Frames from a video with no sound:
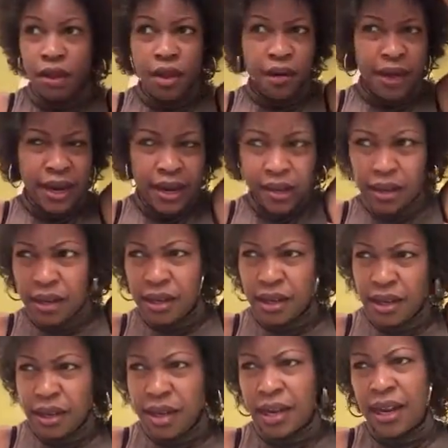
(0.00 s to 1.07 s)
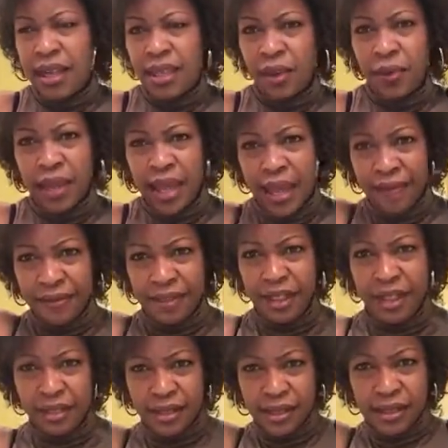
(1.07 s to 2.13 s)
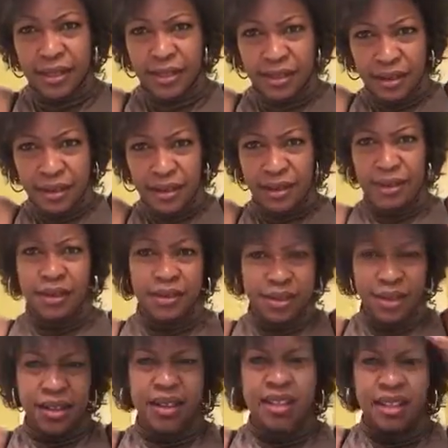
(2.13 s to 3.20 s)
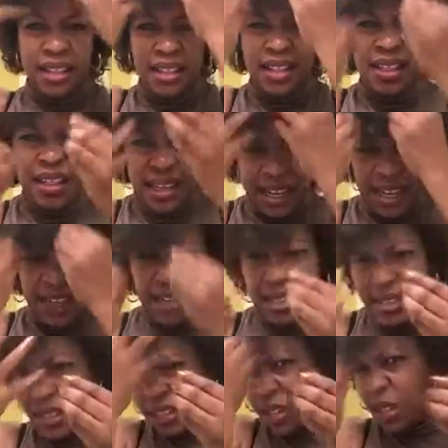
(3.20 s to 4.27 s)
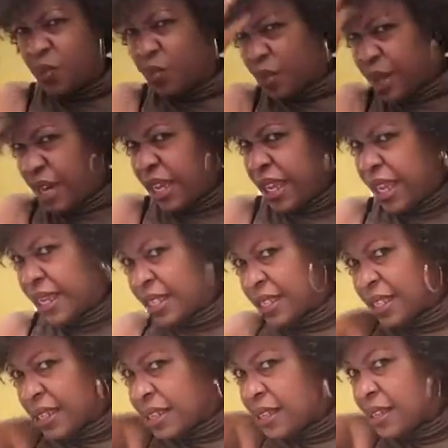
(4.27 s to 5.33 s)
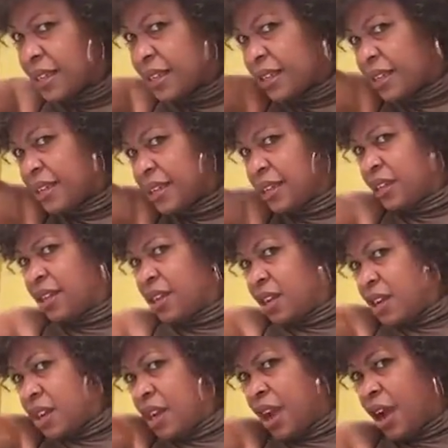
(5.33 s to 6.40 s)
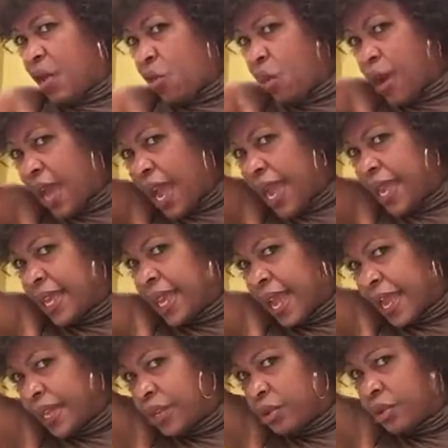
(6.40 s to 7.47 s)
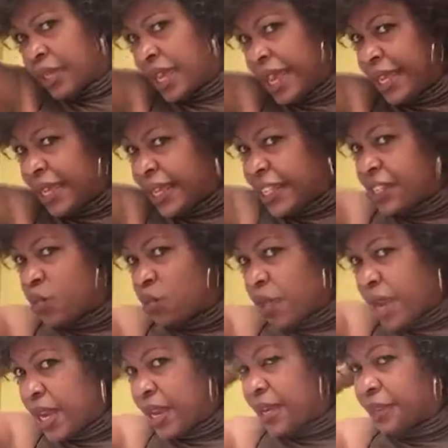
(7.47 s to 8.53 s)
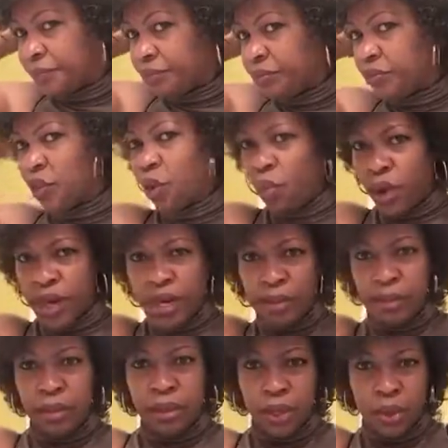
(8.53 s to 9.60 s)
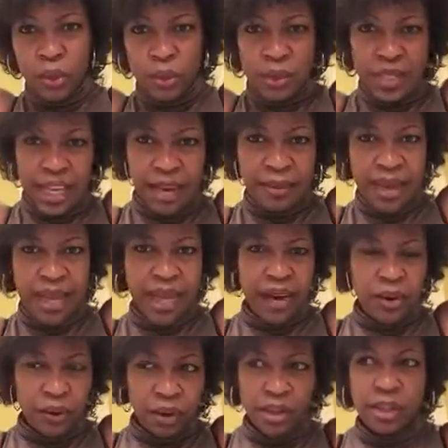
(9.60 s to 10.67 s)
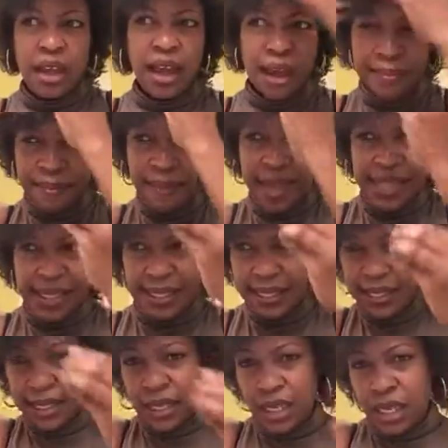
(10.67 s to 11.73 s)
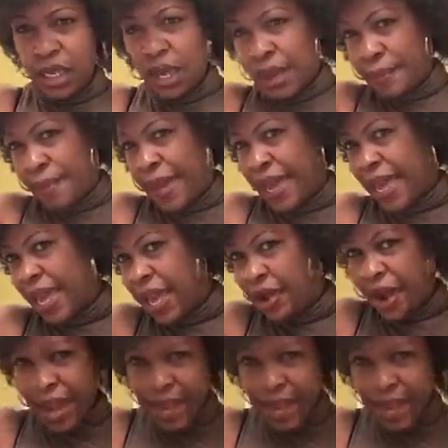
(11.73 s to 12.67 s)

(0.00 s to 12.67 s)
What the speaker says: All right, now that we have this, let us spread it. Now what I don't like is when the wind blows and my hair looks a hot mess. My hair